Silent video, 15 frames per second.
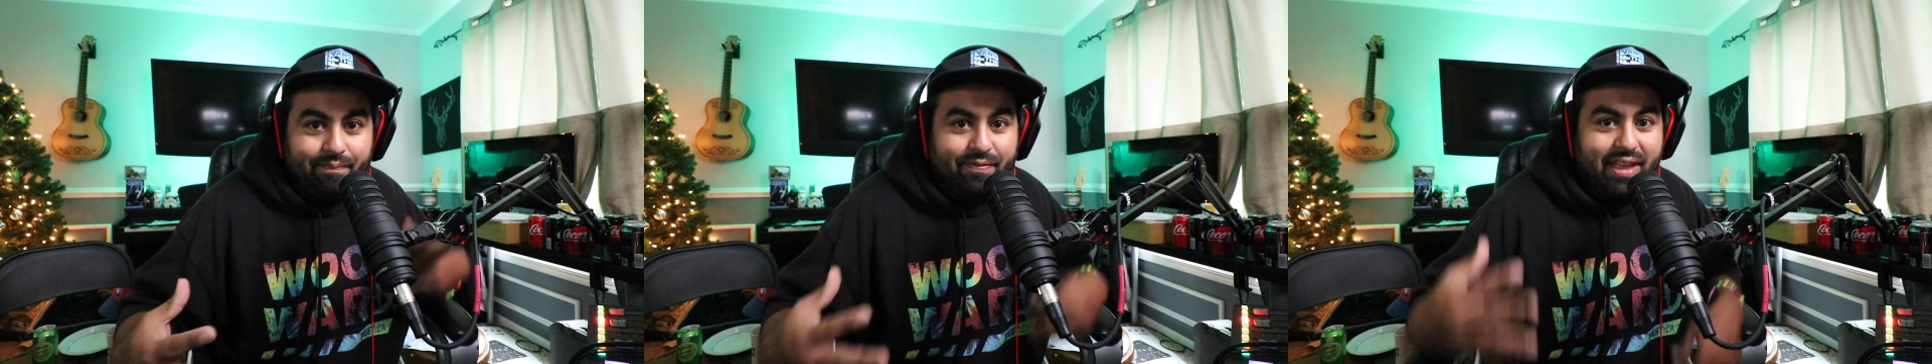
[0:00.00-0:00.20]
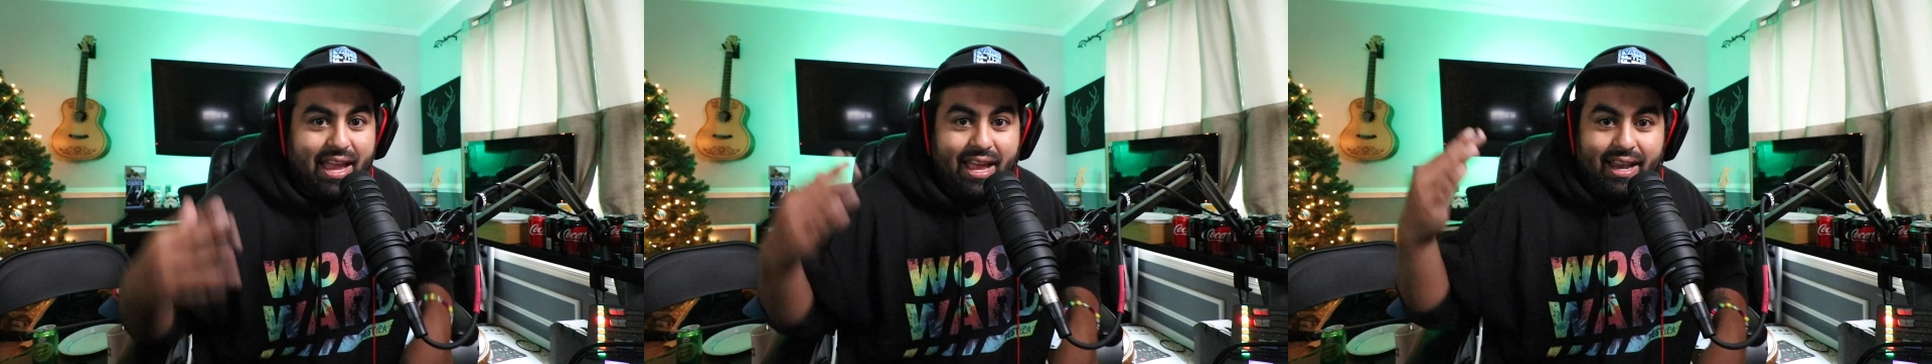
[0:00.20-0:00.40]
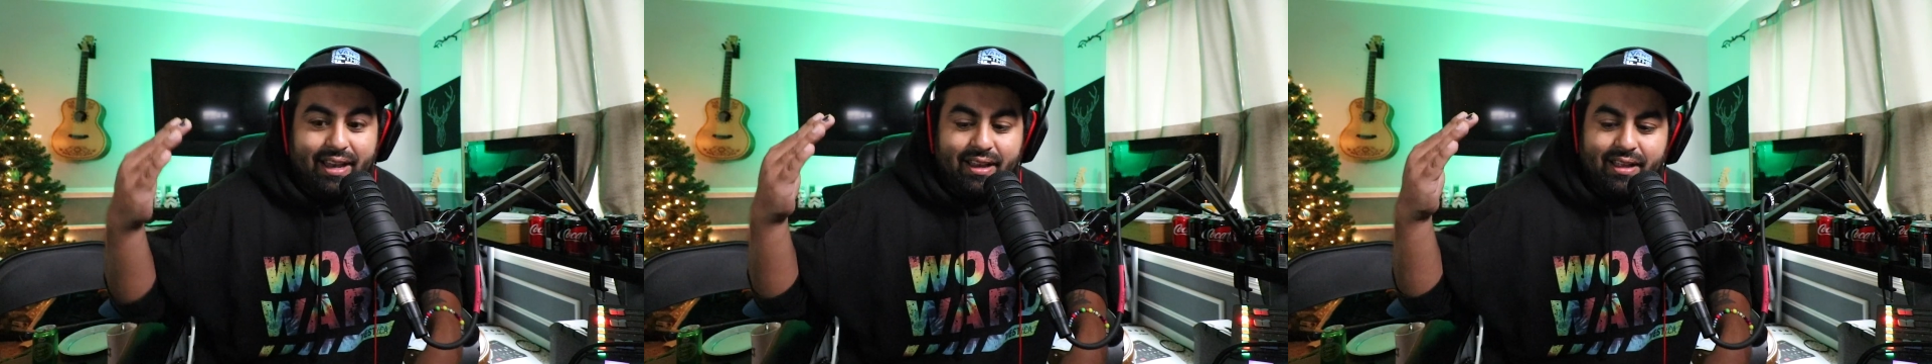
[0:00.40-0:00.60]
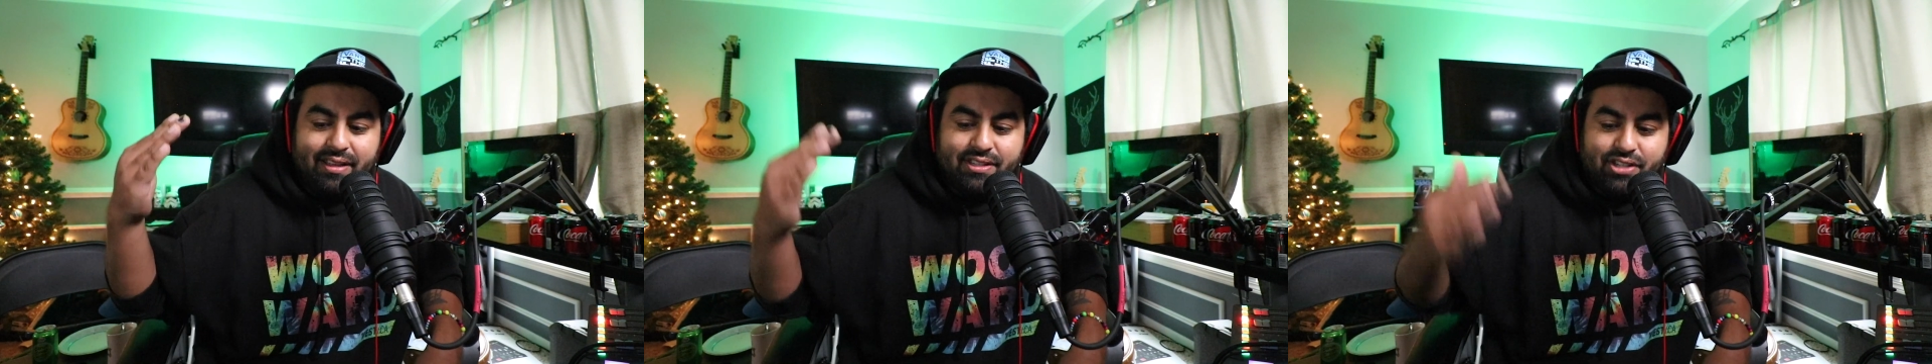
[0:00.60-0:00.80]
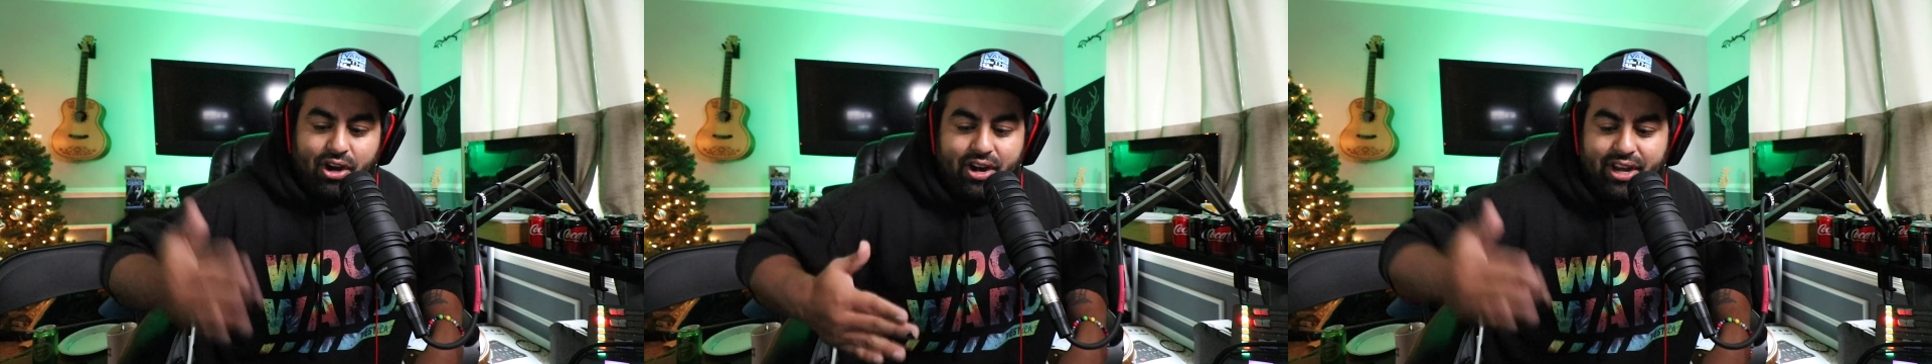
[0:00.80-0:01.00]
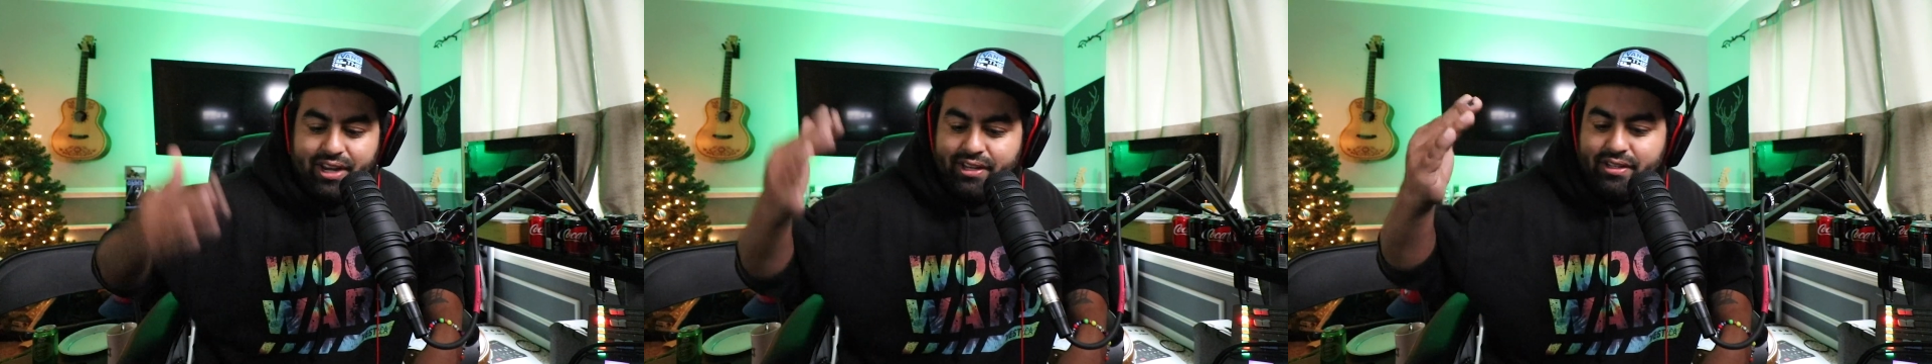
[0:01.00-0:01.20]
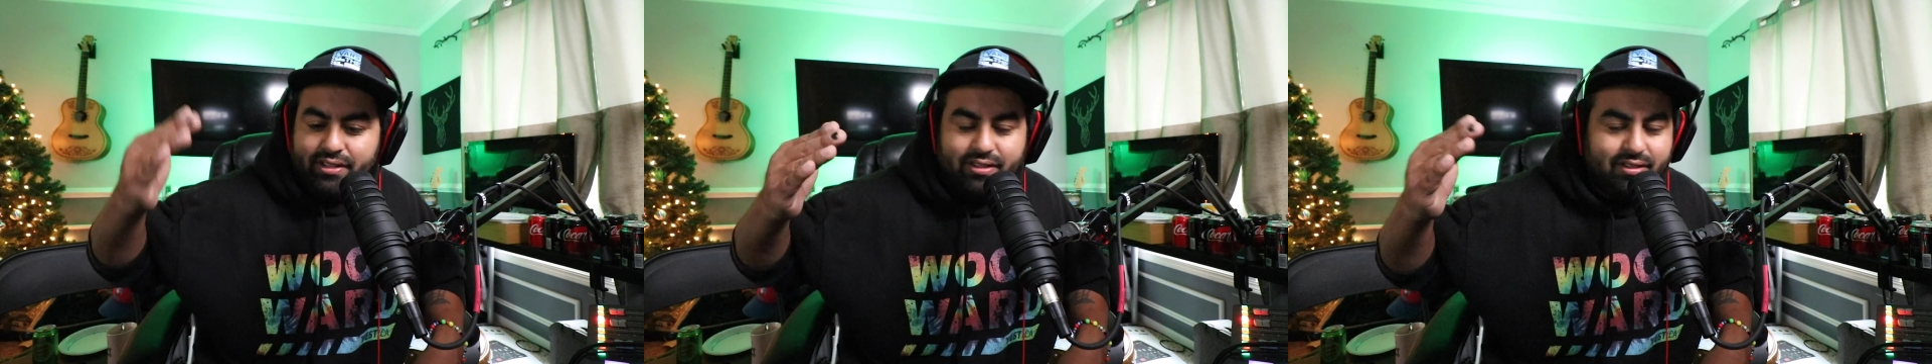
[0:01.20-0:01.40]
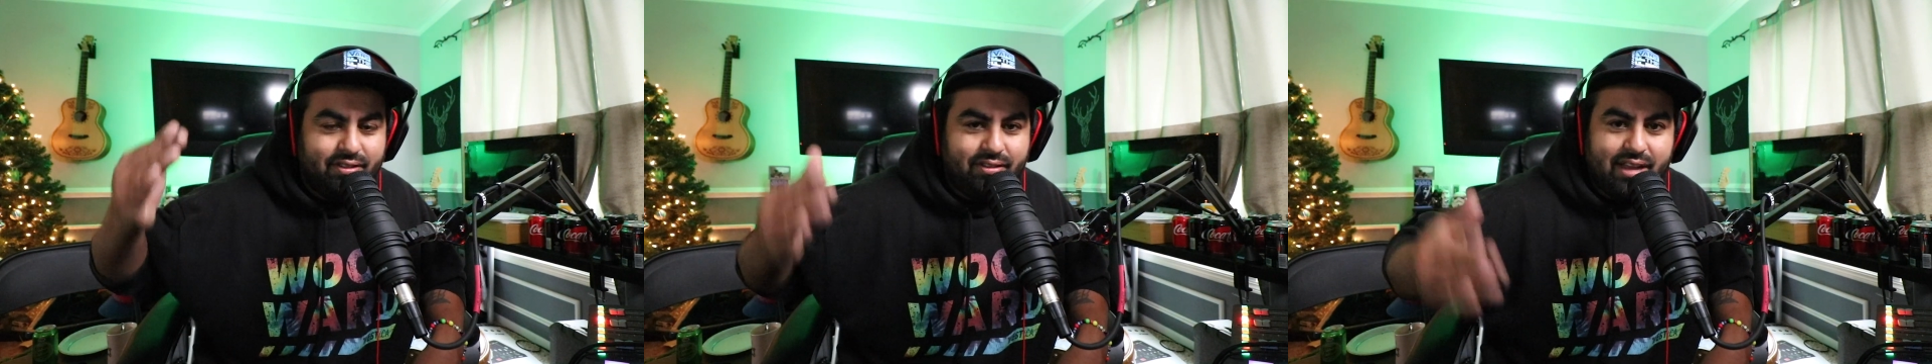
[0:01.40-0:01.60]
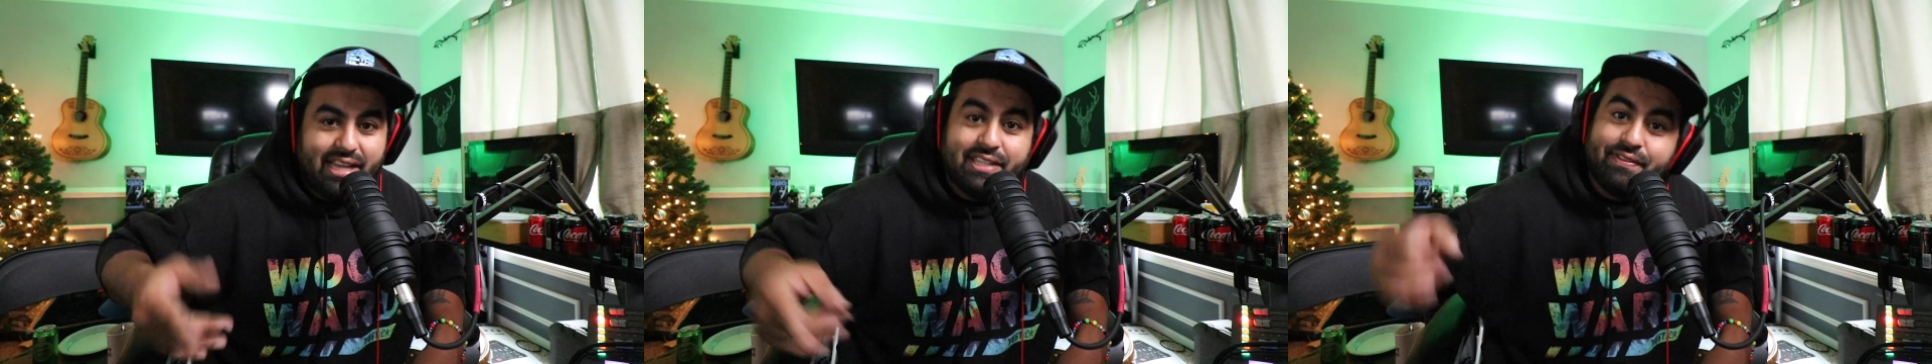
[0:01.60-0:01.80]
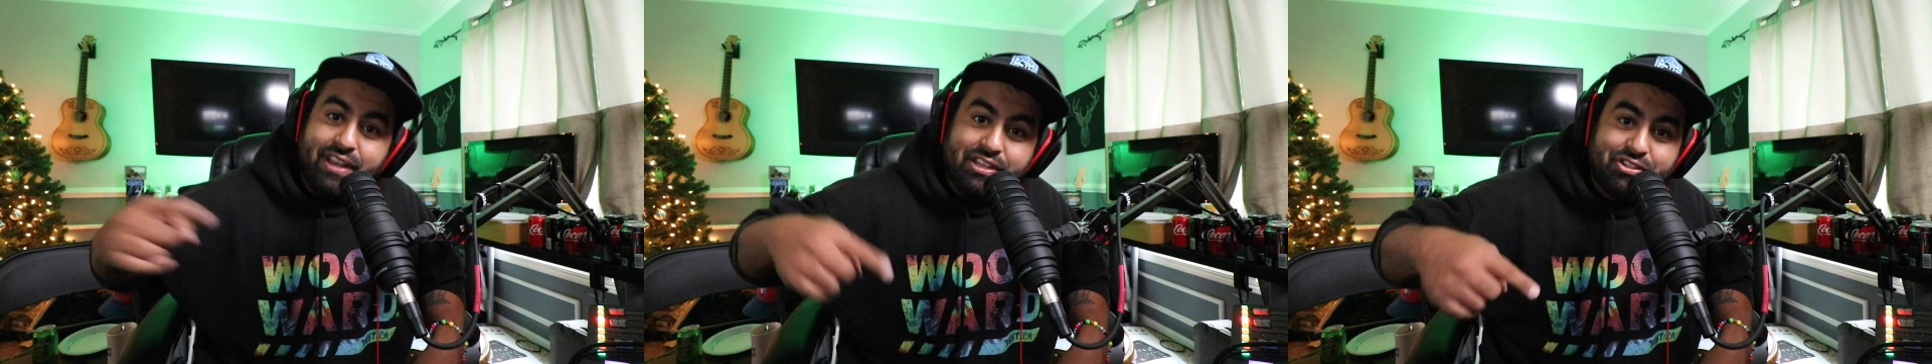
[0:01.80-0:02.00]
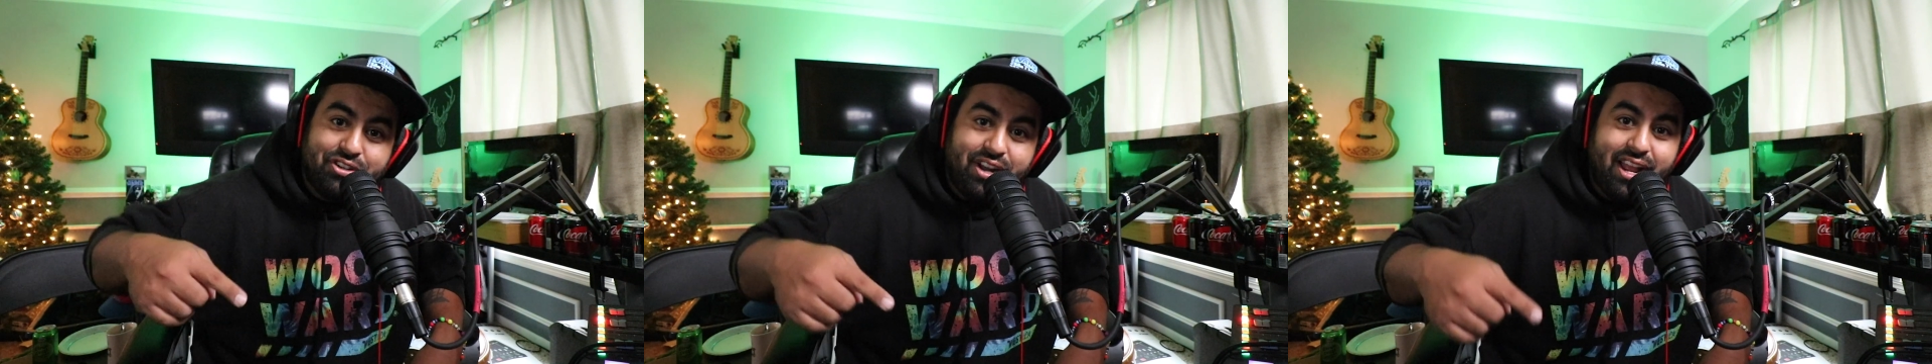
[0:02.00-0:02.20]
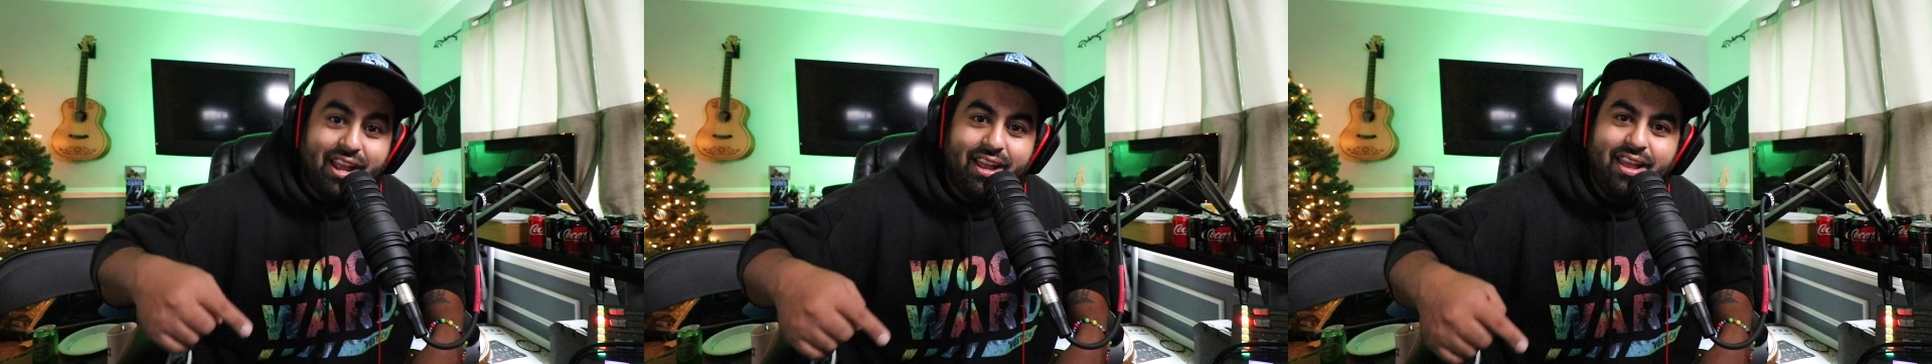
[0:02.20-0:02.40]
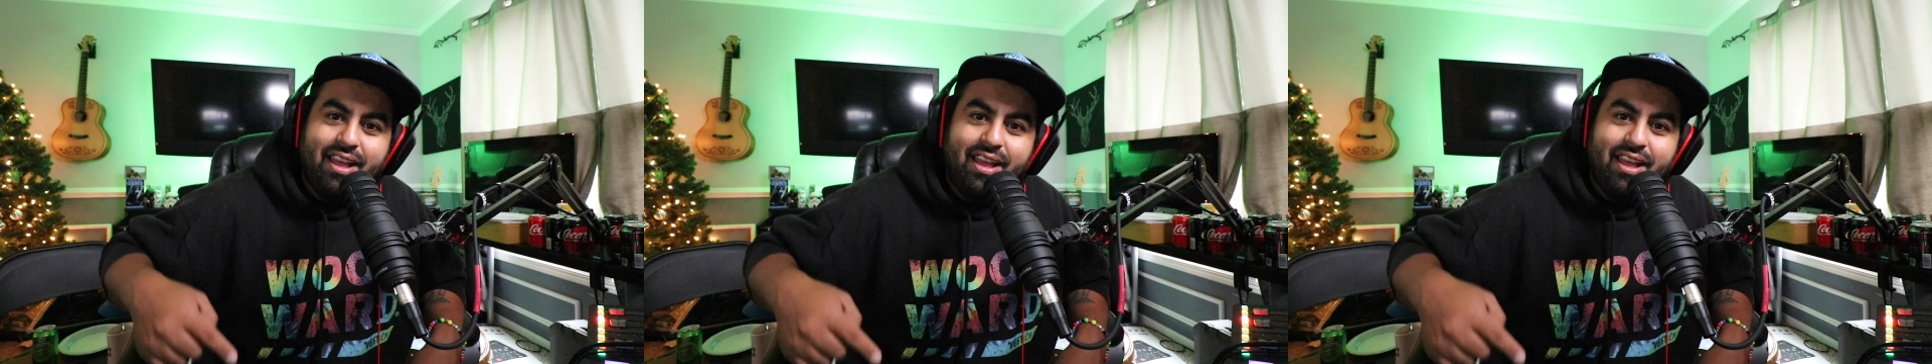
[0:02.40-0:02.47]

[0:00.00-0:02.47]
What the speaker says: and starting as of yesterday,